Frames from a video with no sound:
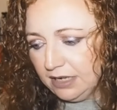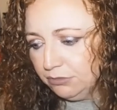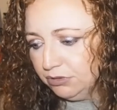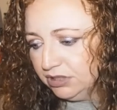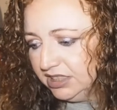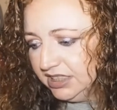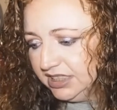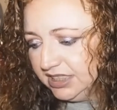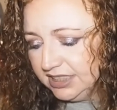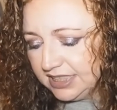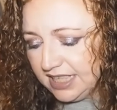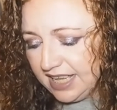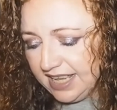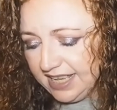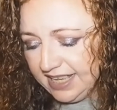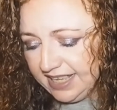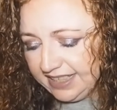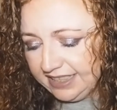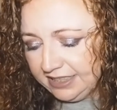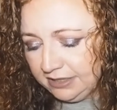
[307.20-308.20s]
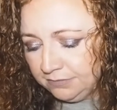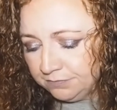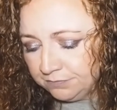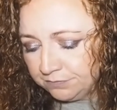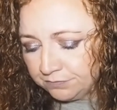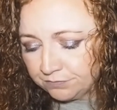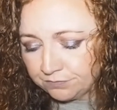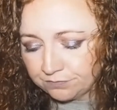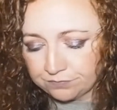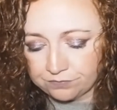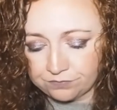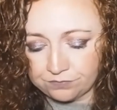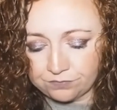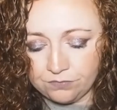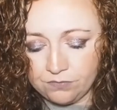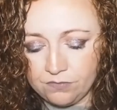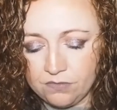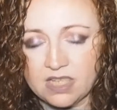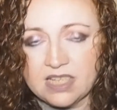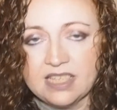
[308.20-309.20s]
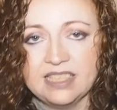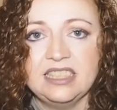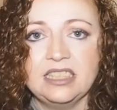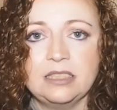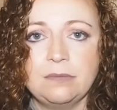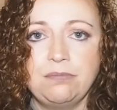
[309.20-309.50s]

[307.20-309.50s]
would say, it's the